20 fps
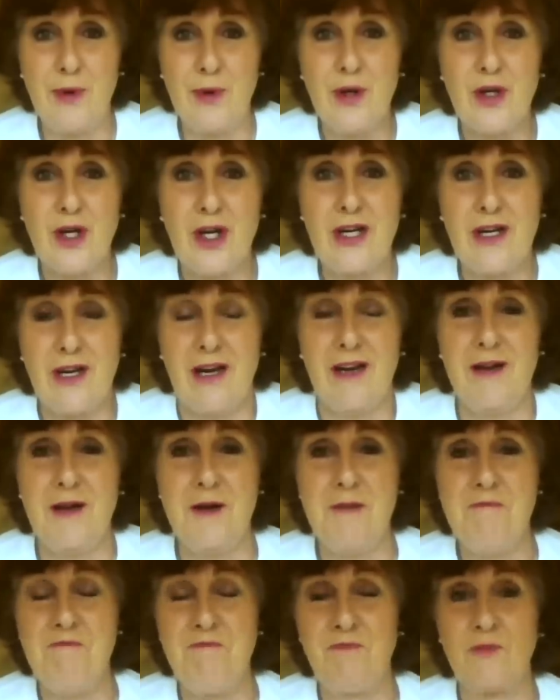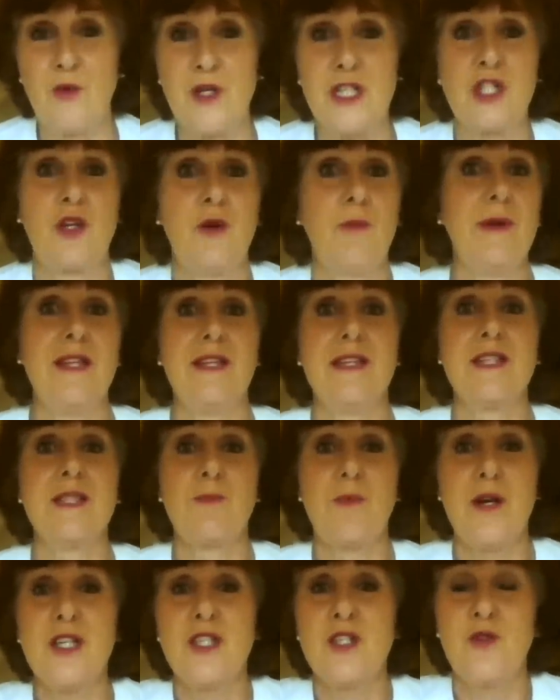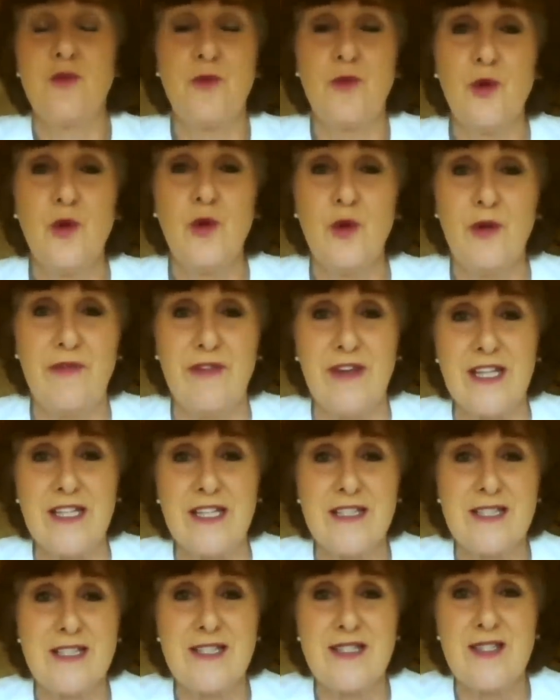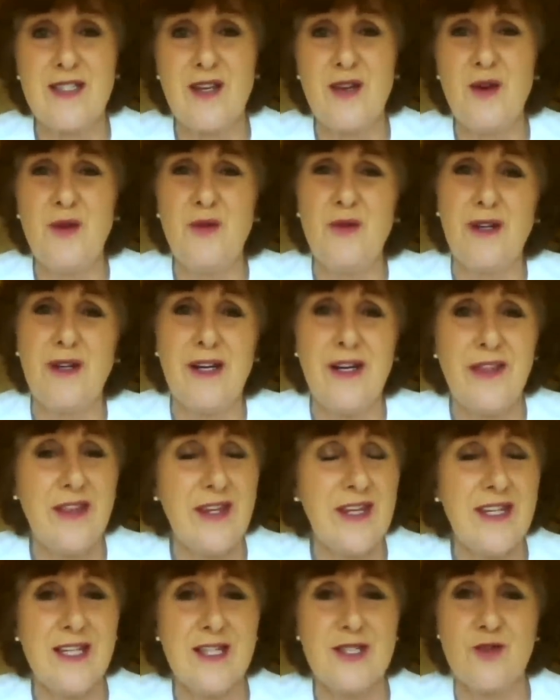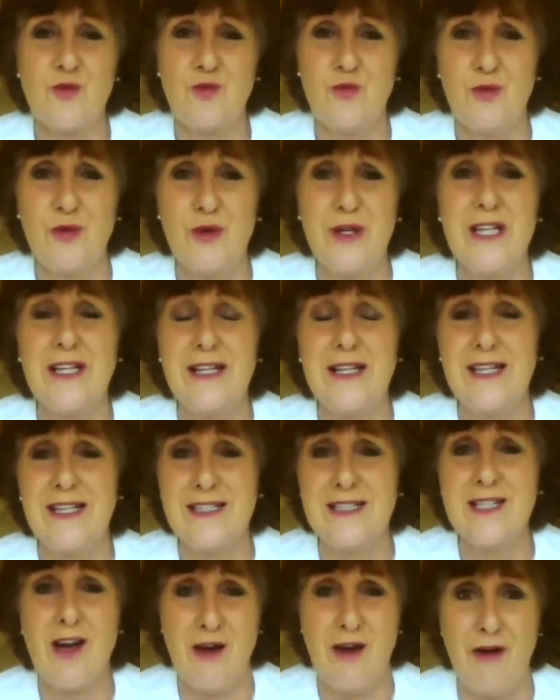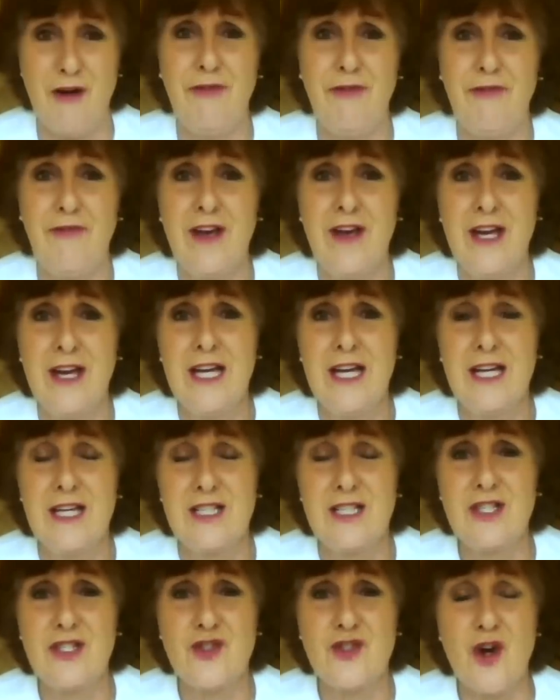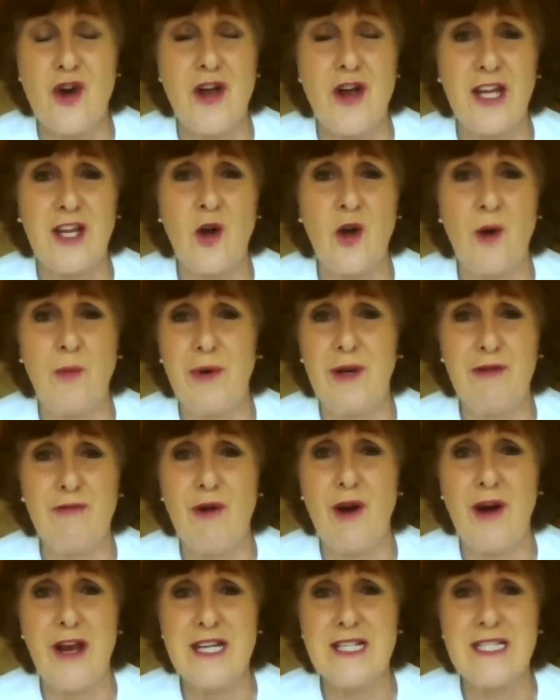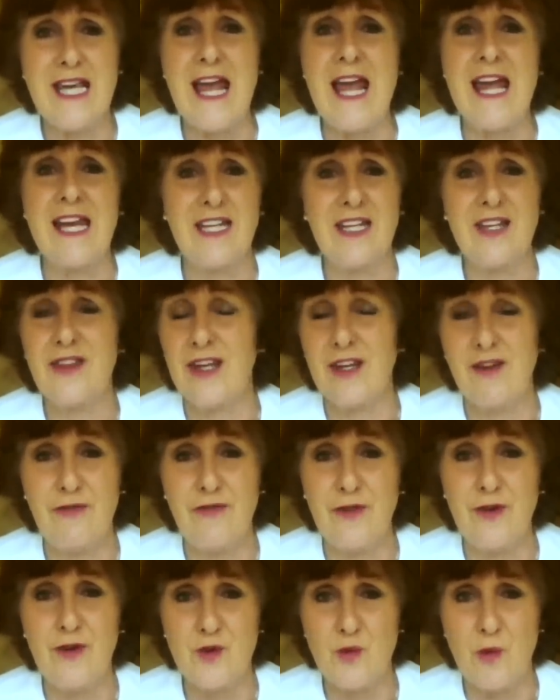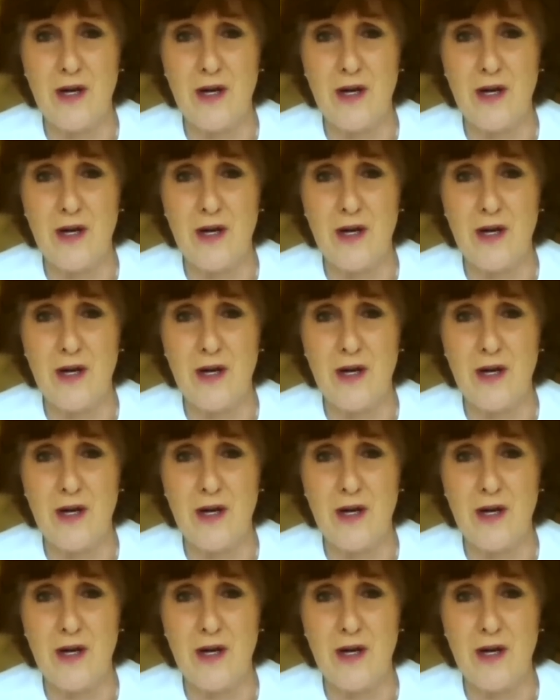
book, um, which could be the inspiration for all of it? So I think it's really tough to try and copyright anything food